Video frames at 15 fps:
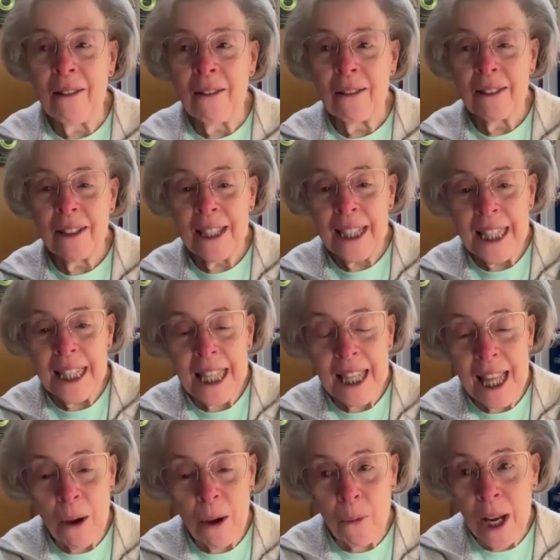Now,
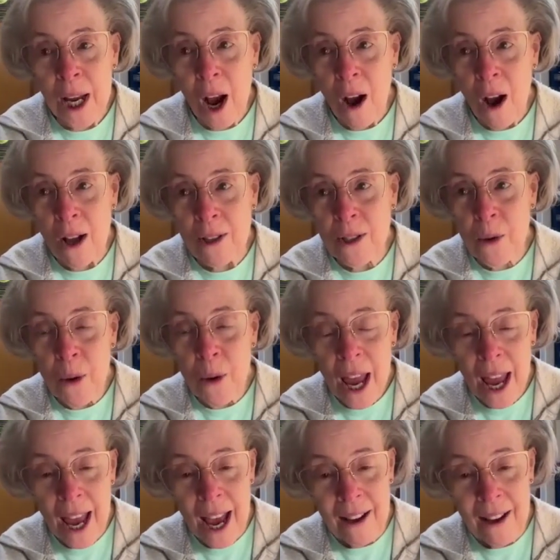that we also
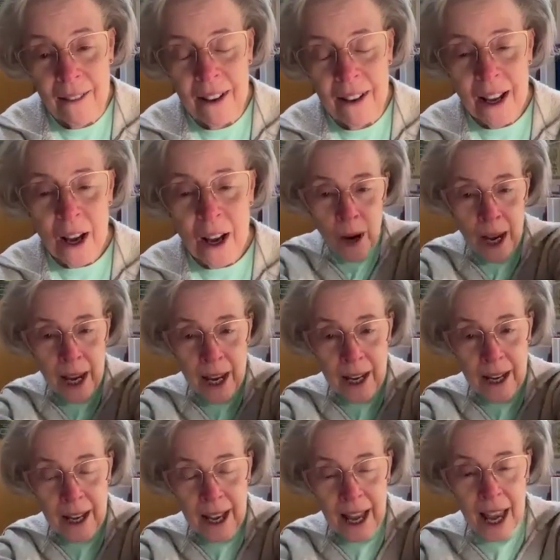have
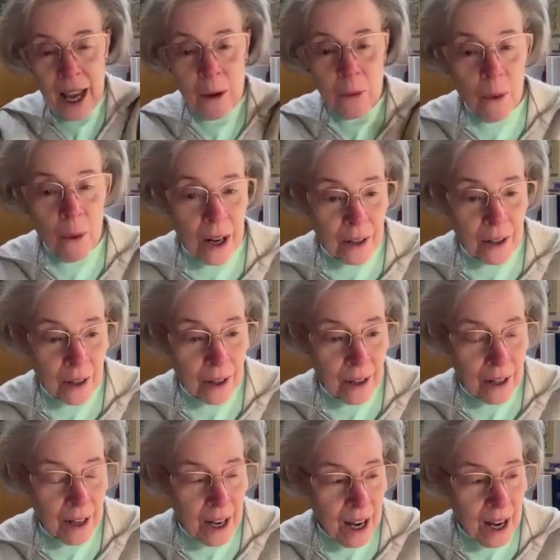wing and rudder,